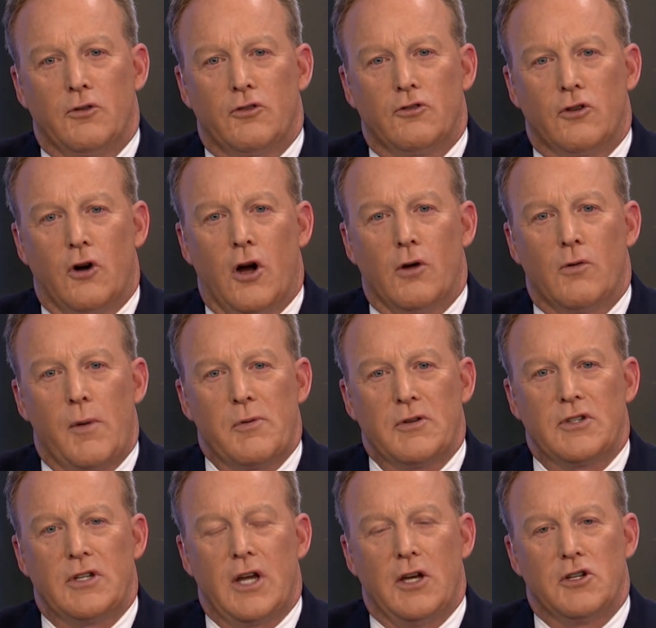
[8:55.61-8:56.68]
strong
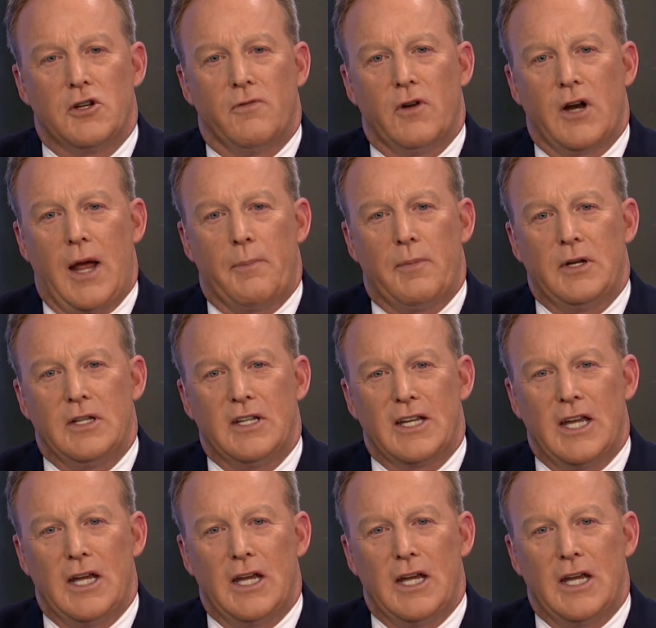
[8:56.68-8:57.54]
representation of what happened in the